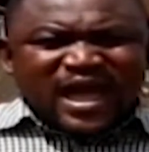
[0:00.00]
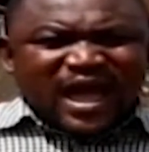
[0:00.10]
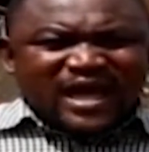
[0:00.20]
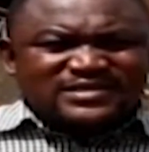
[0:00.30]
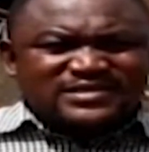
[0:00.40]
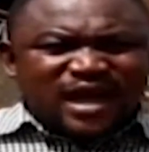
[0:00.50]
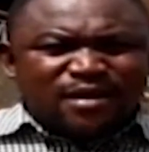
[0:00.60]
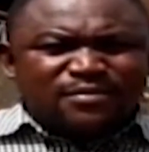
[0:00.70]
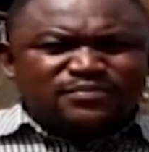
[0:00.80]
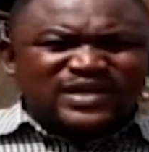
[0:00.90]
uh,
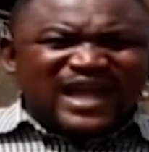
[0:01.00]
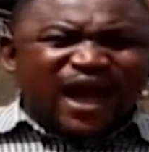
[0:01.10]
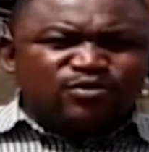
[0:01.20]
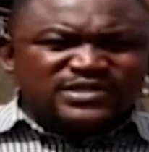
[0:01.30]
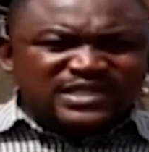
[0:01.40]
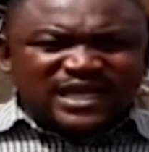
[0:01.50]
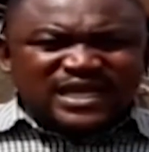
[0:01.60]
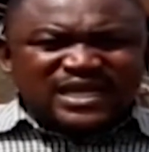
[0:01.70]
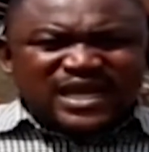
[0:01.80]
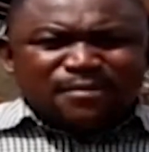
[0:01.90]
some
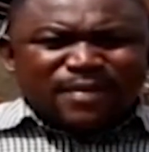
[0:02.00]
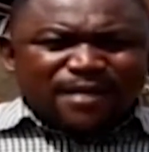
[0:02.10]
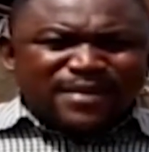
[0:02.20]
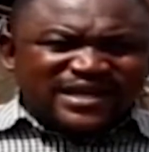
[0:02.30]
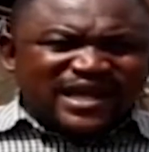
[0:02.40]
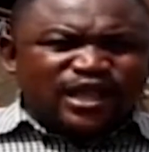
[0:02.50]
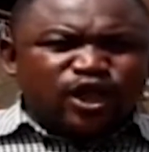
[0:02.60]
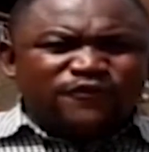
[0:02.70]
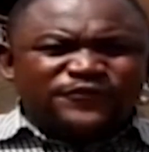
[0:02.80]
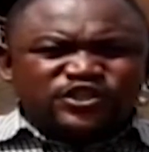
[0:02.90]
counseling by medical
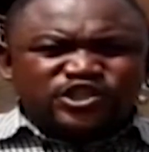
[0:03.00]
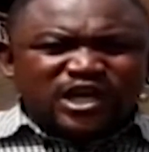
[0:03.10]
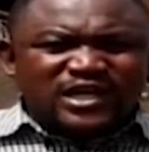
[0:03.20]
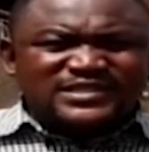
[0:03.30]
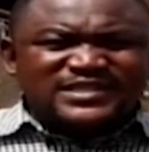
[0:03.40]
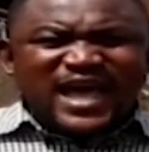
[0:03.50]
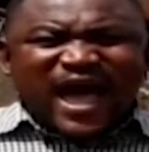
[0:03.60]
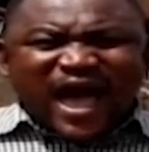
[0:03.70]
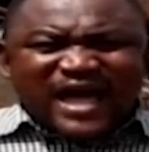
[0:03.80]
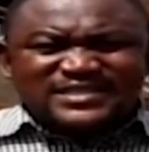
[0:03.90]
officials
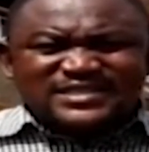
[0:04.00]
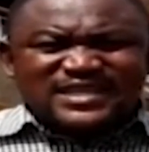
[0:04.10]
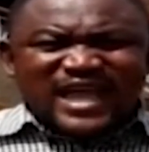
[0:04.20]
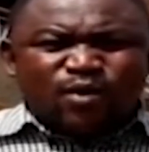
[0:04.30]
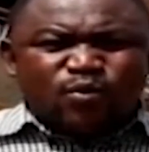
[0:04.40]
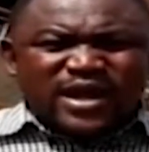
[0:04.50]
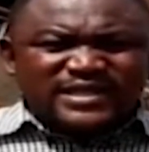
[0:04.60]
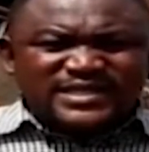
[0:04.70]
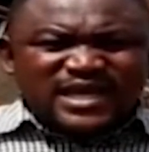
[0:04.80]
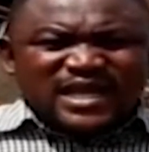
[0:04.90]
as they await